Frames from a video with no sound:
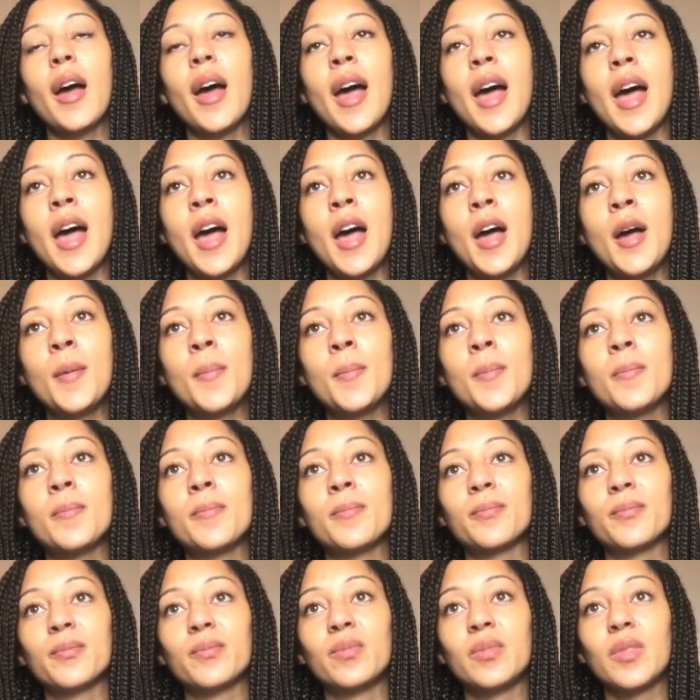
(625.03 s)

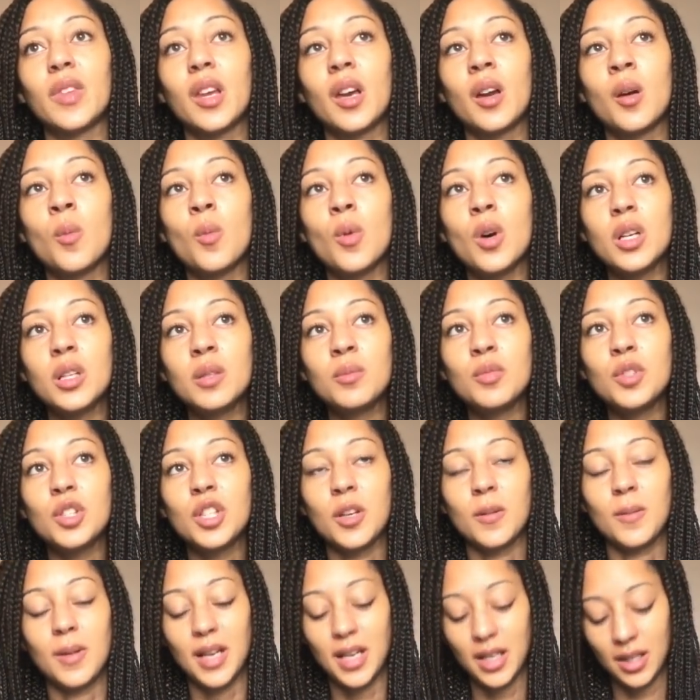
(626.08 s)
um, and what I'm
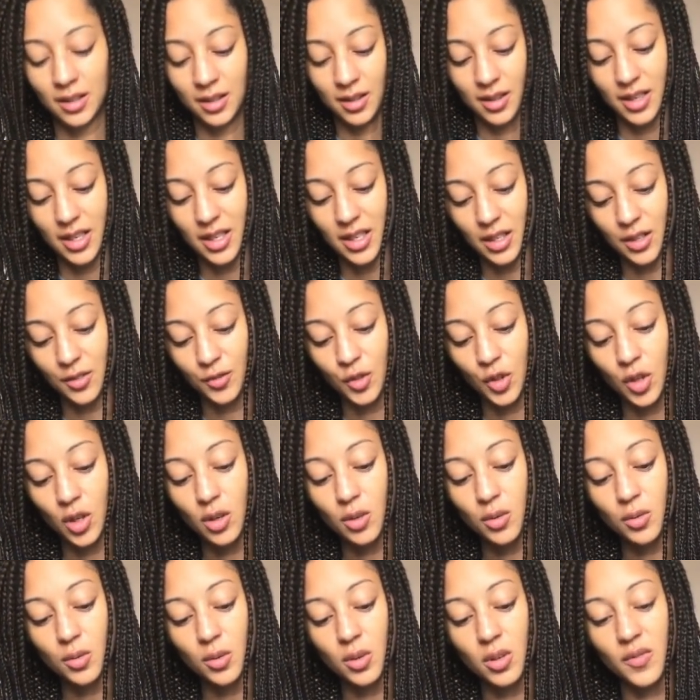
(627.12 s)
doing is I've
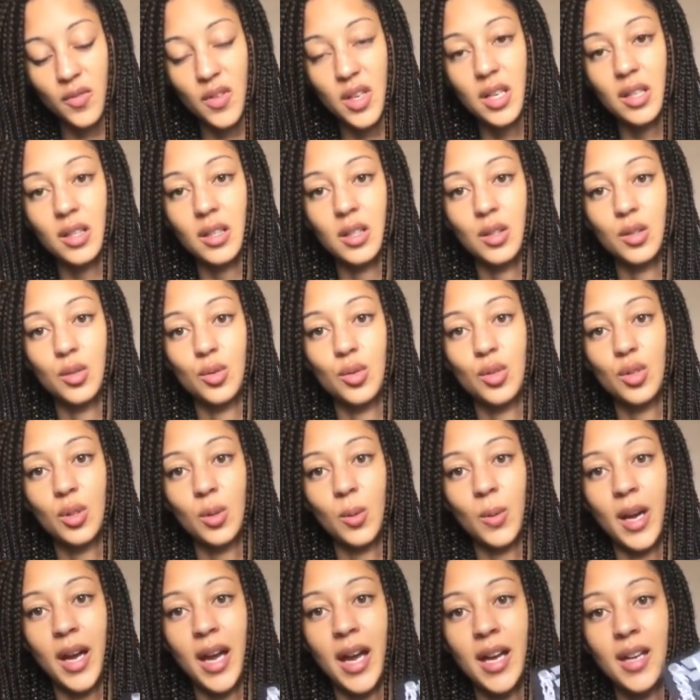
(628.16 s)
got all of these little
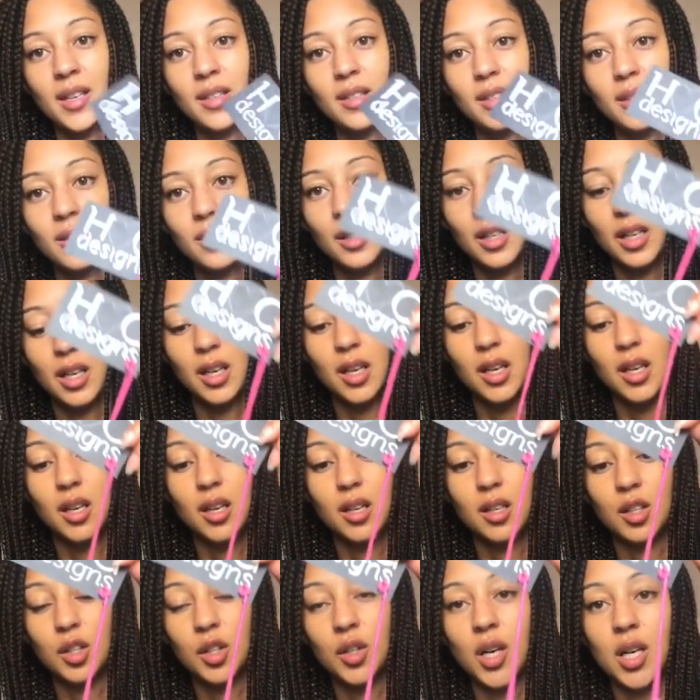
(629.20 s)
squares,
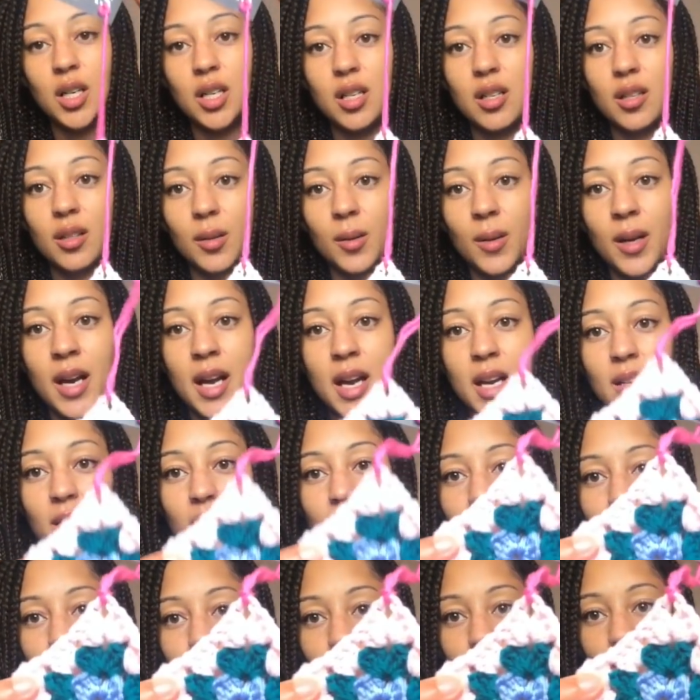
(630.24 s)
granny
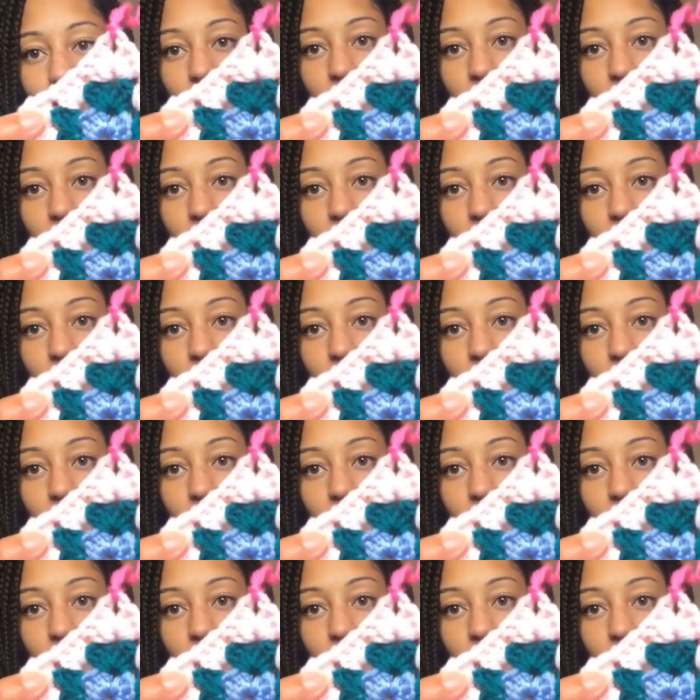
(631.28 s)
squares,